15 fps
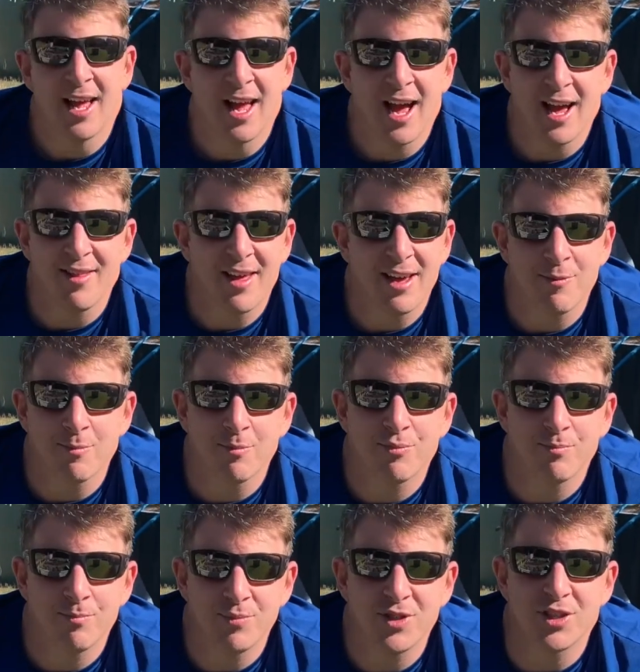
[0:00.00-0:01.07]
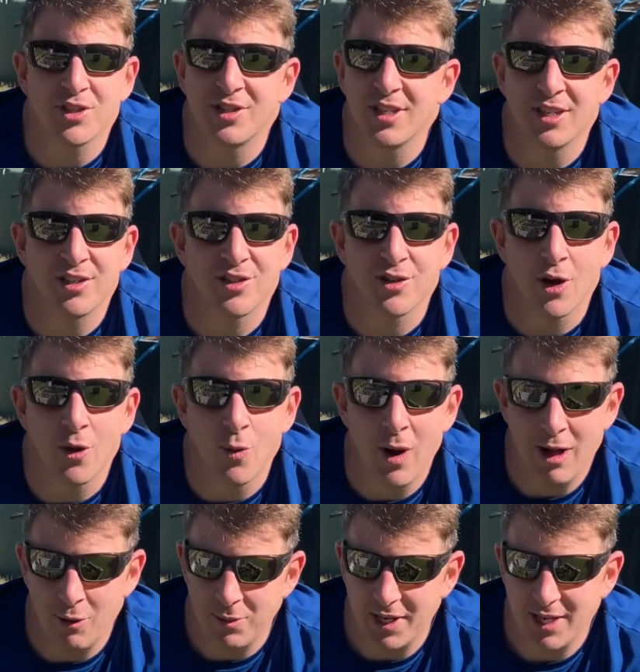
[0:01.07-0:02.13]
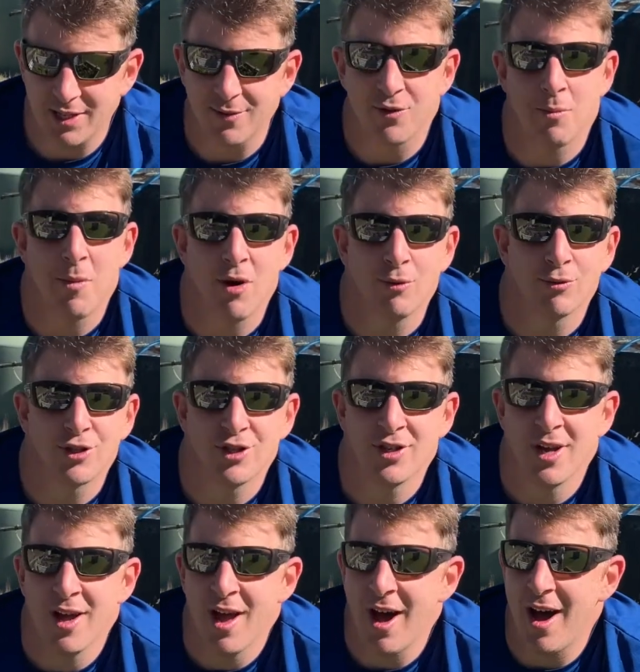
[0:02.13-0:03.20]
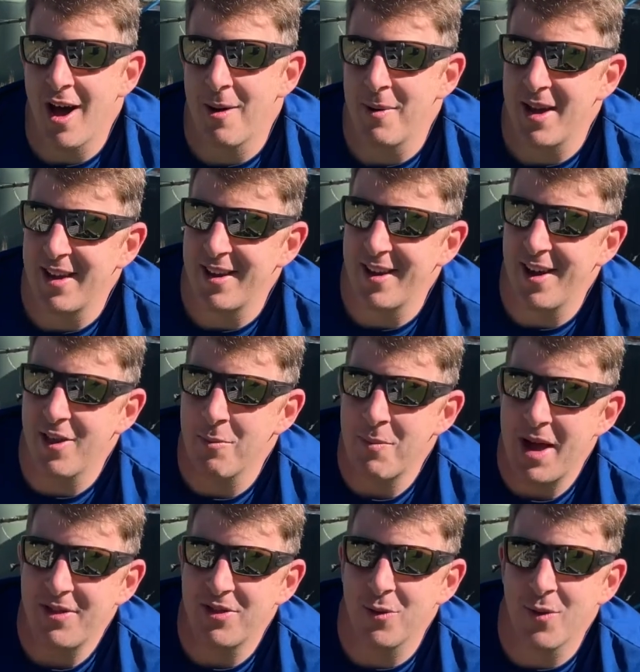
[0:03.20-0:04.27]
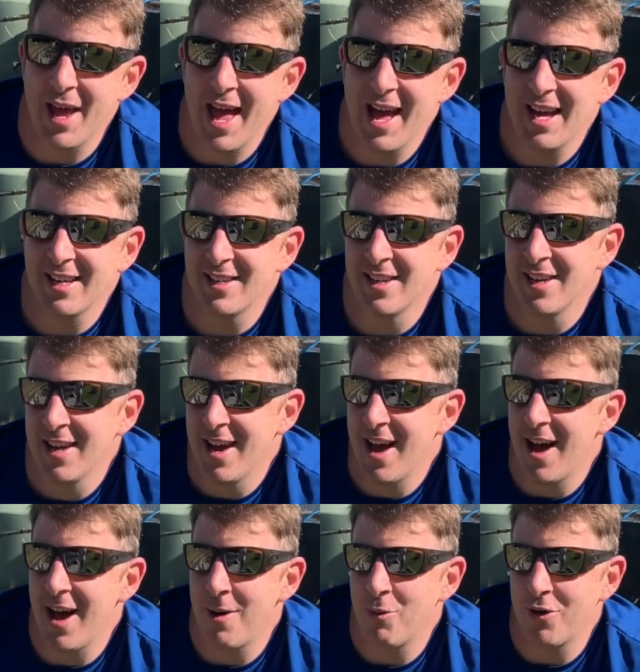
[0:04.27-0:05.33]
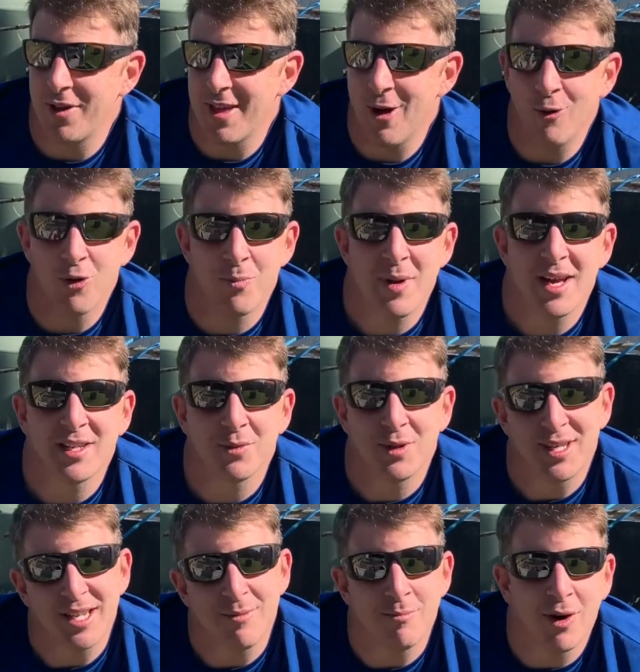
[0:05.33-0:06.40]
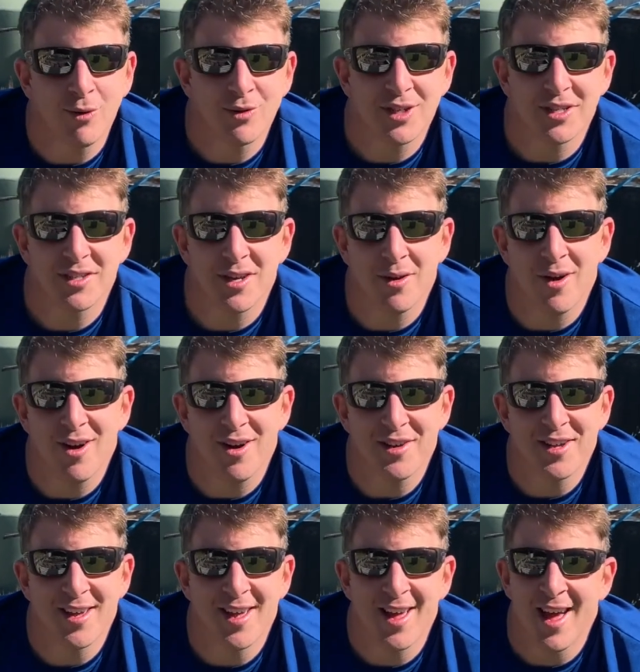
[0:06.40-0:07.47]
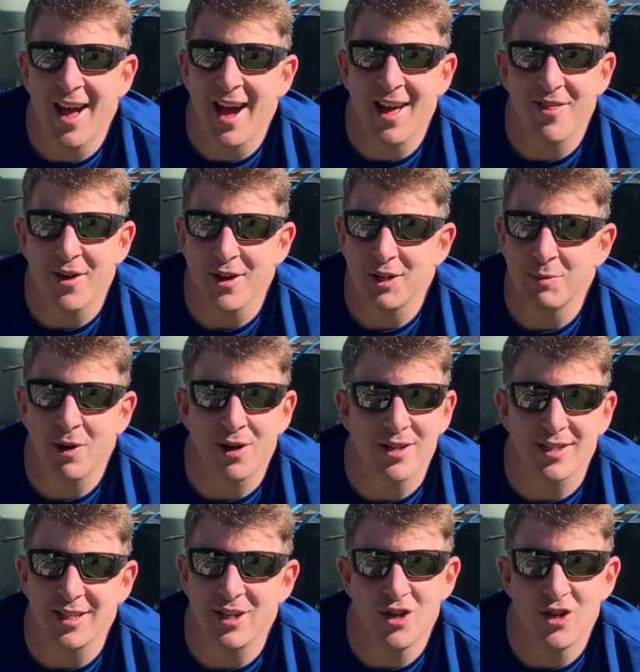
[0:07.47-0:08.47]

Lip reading: and they just did so well because of the mulch. In another bed that we had, one of the older beds, we didn't mulch it so hard, and those plants did